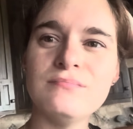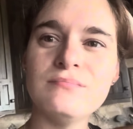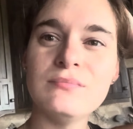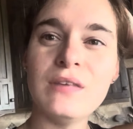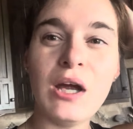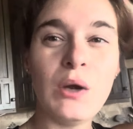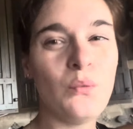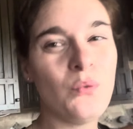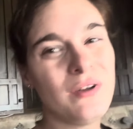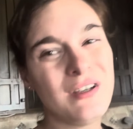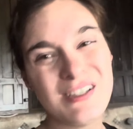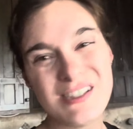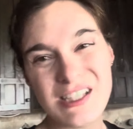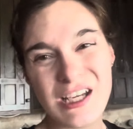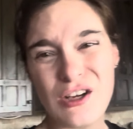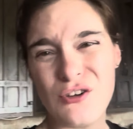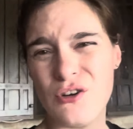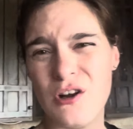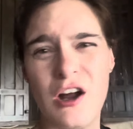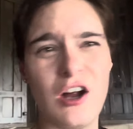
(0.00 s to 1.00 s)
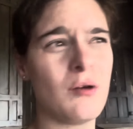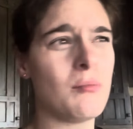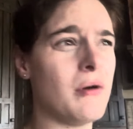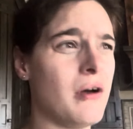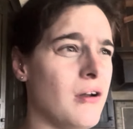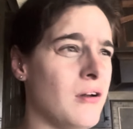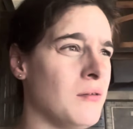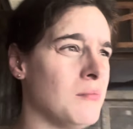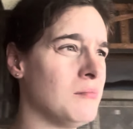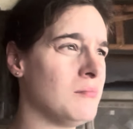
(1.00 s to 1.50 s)
I want to say crock pot
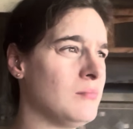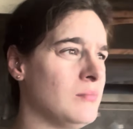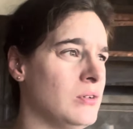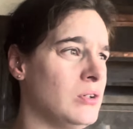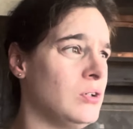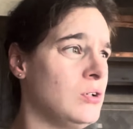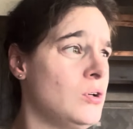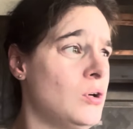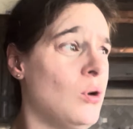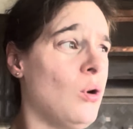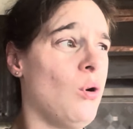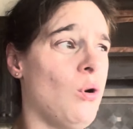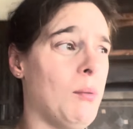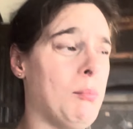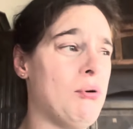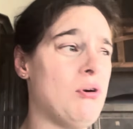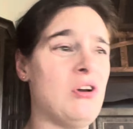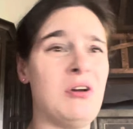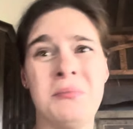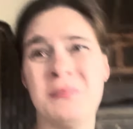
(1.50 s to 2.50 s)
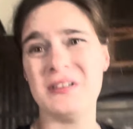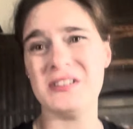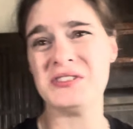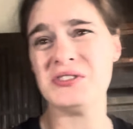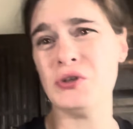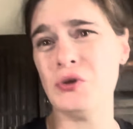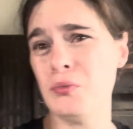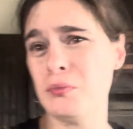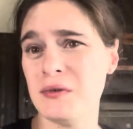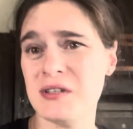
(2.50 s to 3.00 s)
them or put them in a
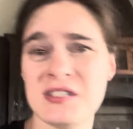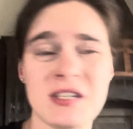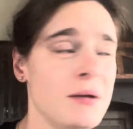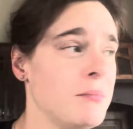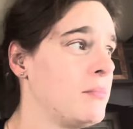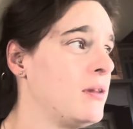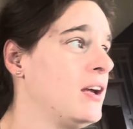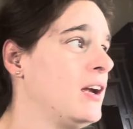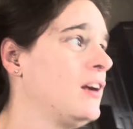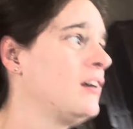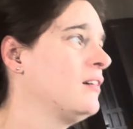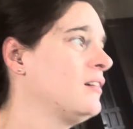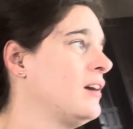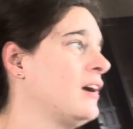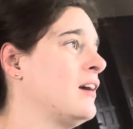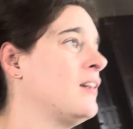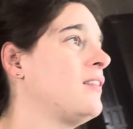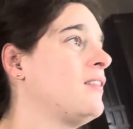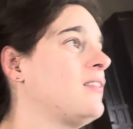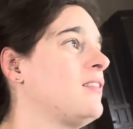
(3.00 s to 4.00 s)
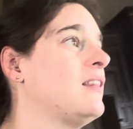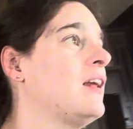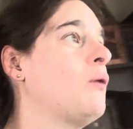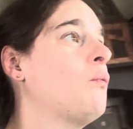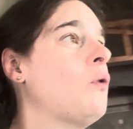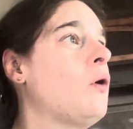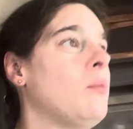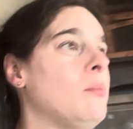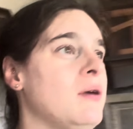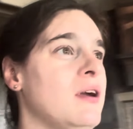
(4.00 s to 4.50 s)
soup or something and they
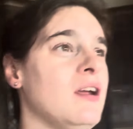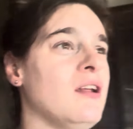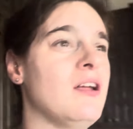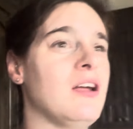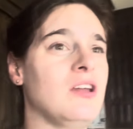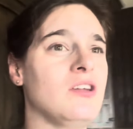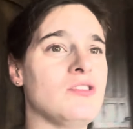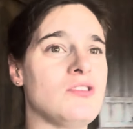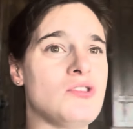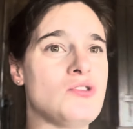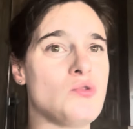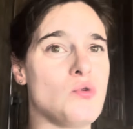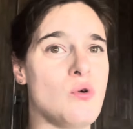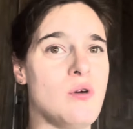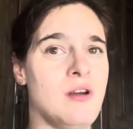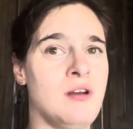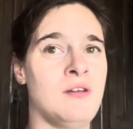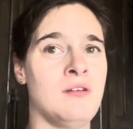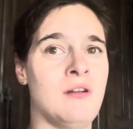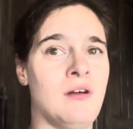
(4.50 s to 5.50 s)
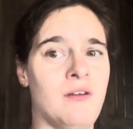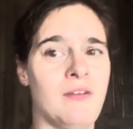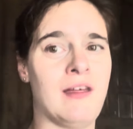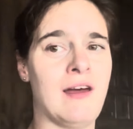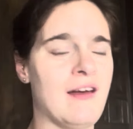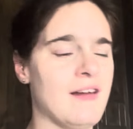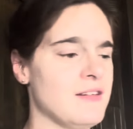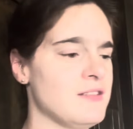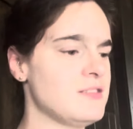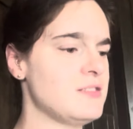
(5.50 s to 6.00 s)
won't be like destroyed and all
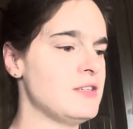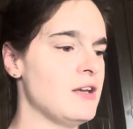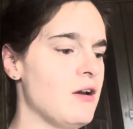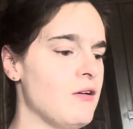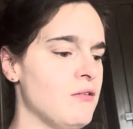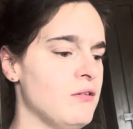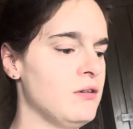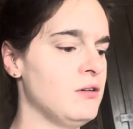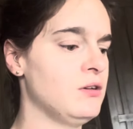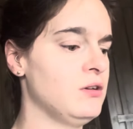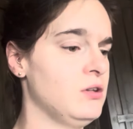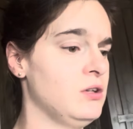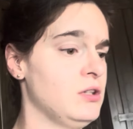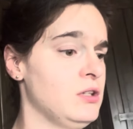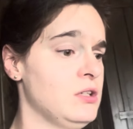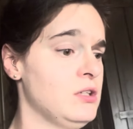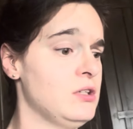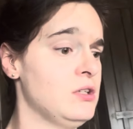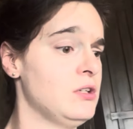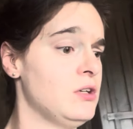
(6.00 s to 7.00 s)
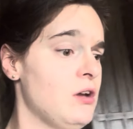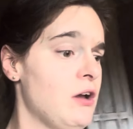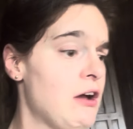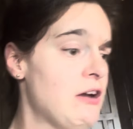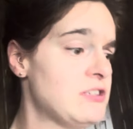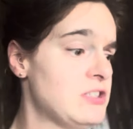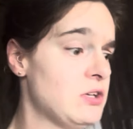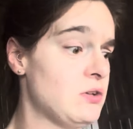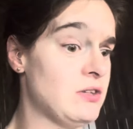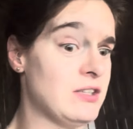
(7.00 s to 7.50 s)
that. So
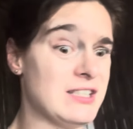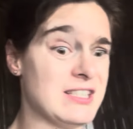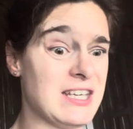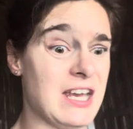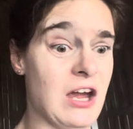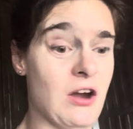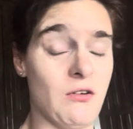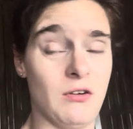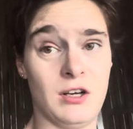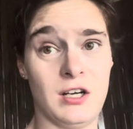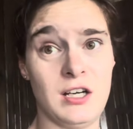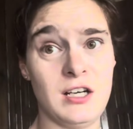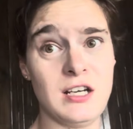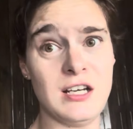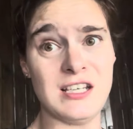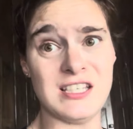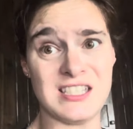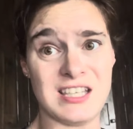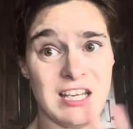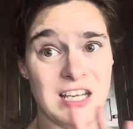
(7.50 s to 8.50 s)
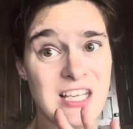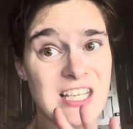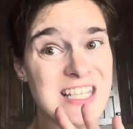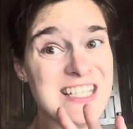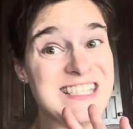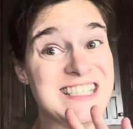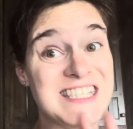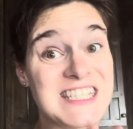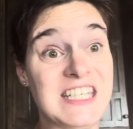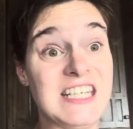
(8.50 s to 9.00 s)
also this counter is like
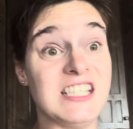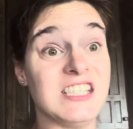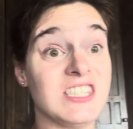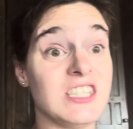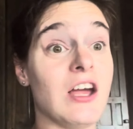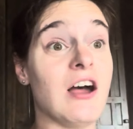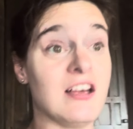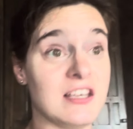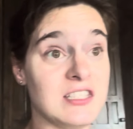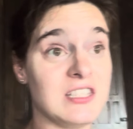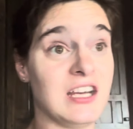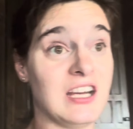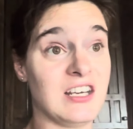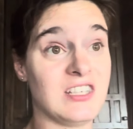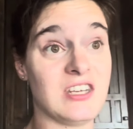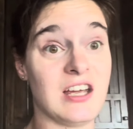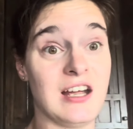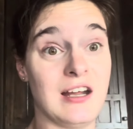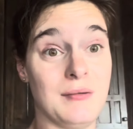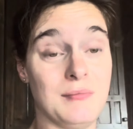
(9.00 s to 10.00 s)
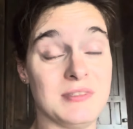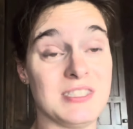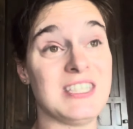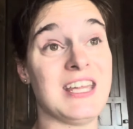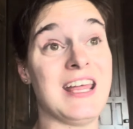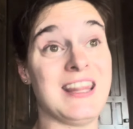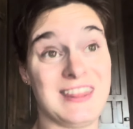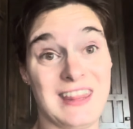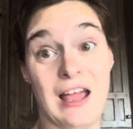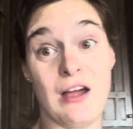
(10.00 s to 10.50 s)
disgusting times
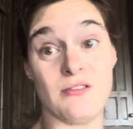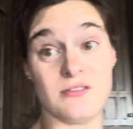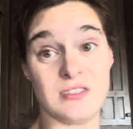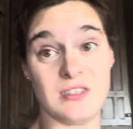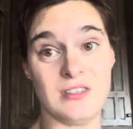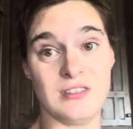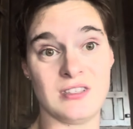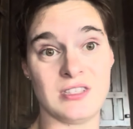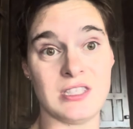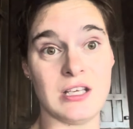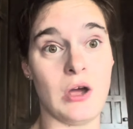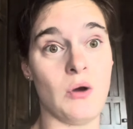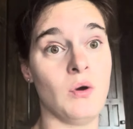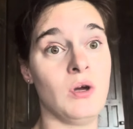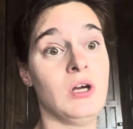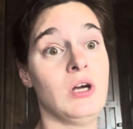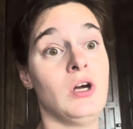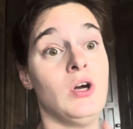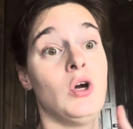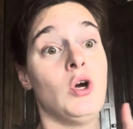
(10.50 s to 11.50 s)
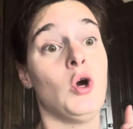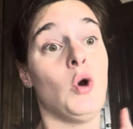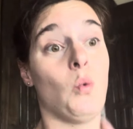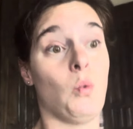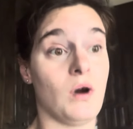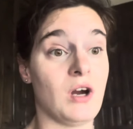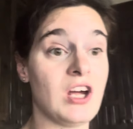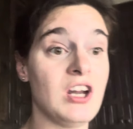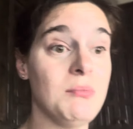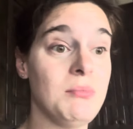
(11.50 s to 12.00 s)
10,000. So
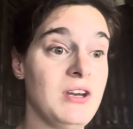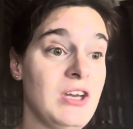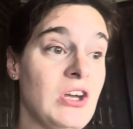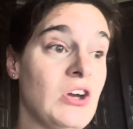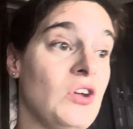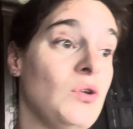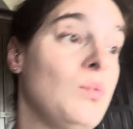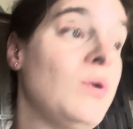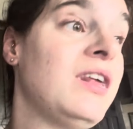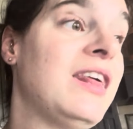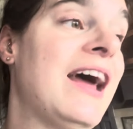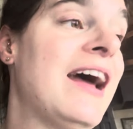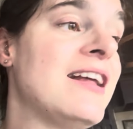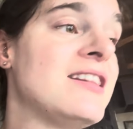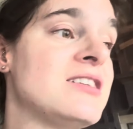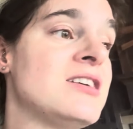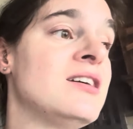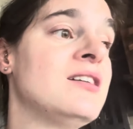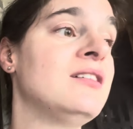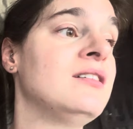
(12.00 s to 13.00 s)
we're gonna be dealing with it.